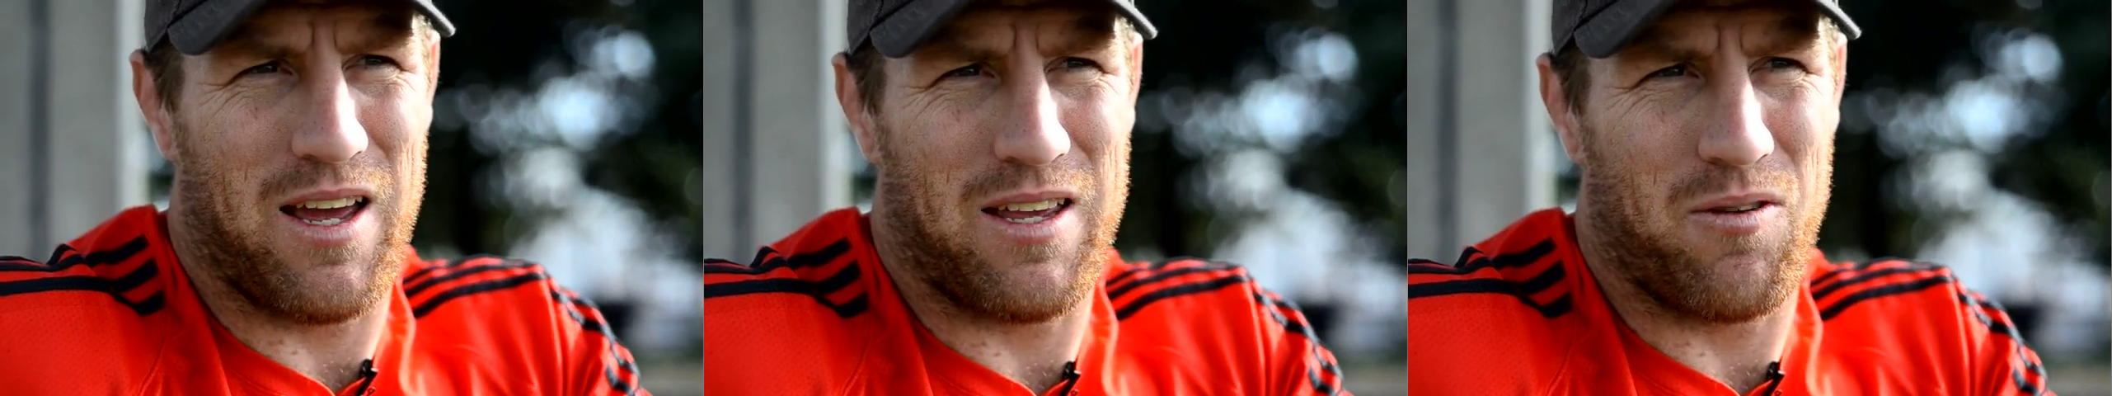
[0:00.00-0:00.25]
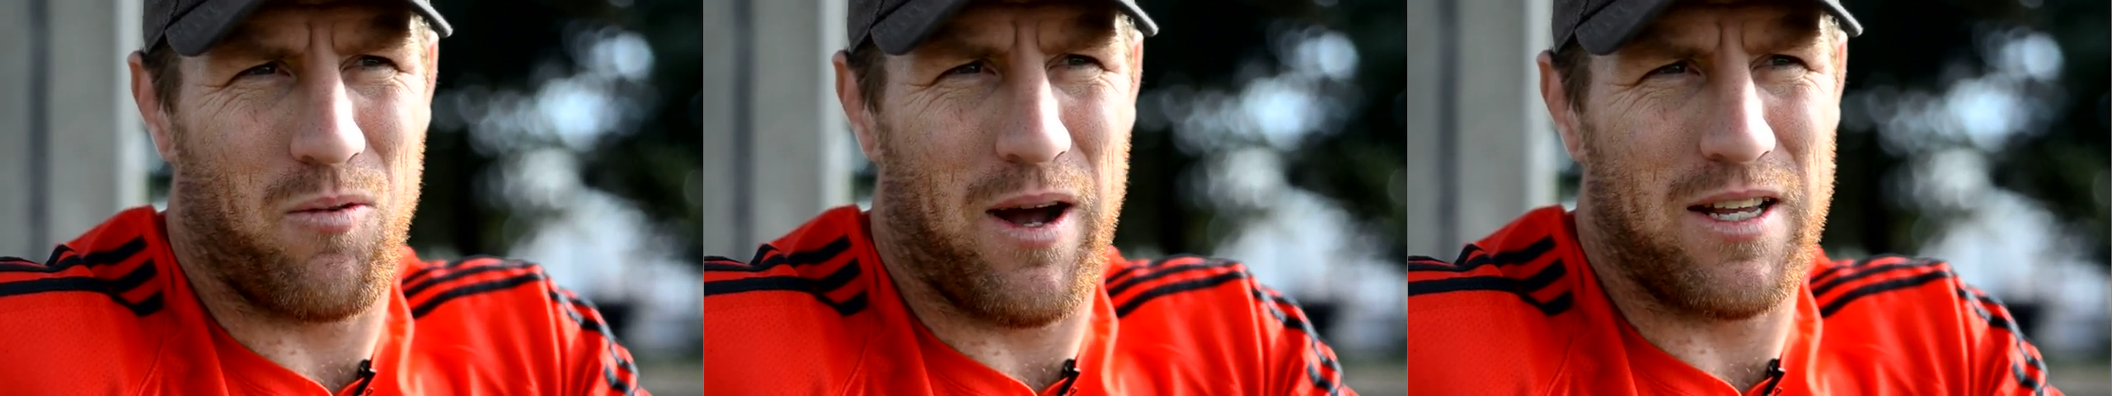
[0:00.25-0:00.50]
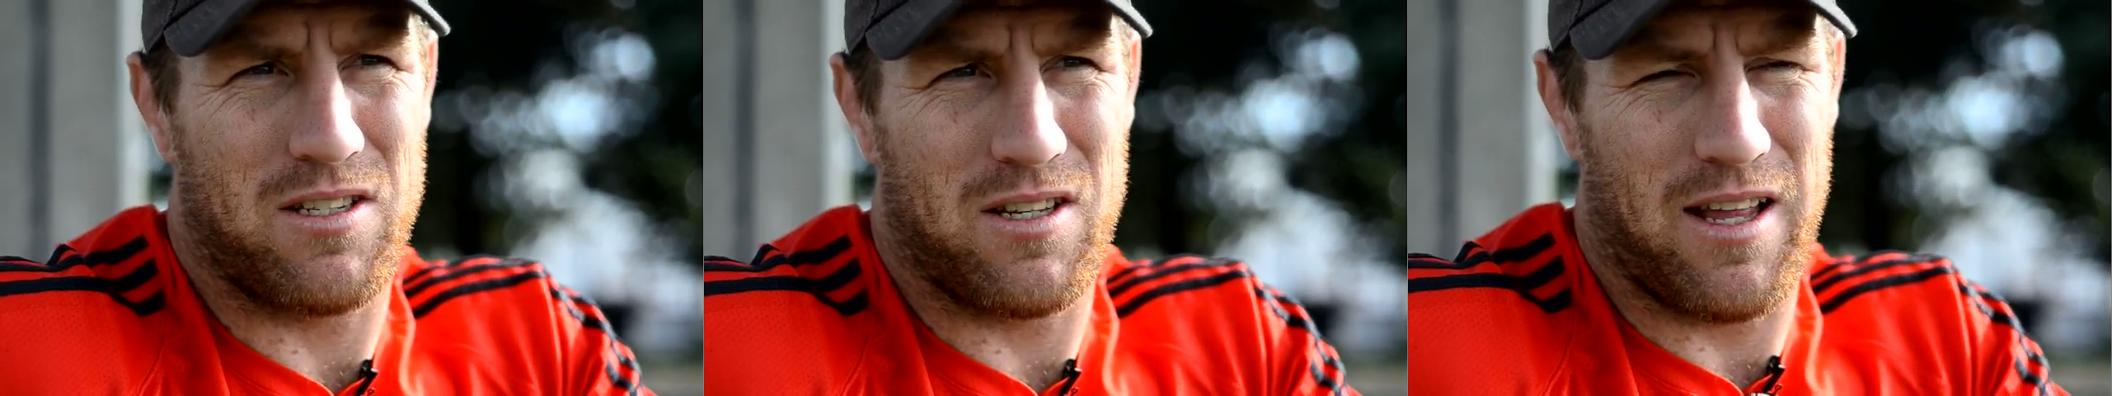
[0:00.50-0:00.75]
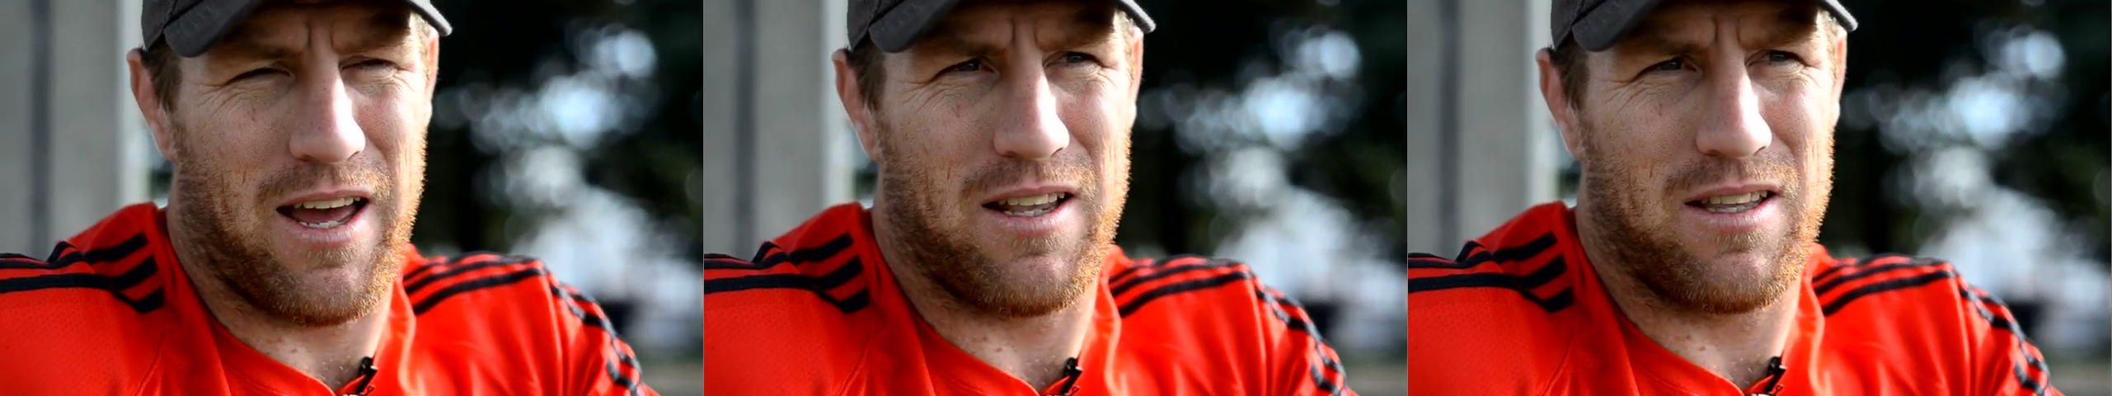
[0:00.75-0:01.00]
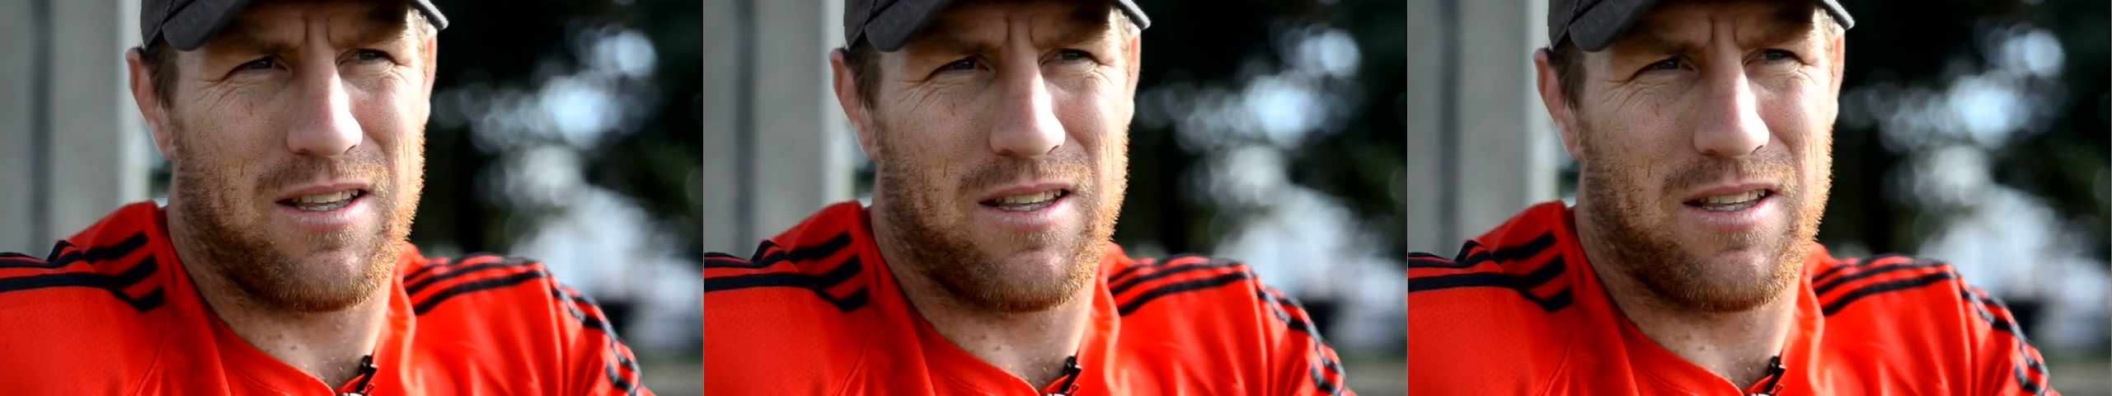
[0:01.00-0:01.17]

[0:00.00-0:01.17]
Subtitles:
know, your weights and that,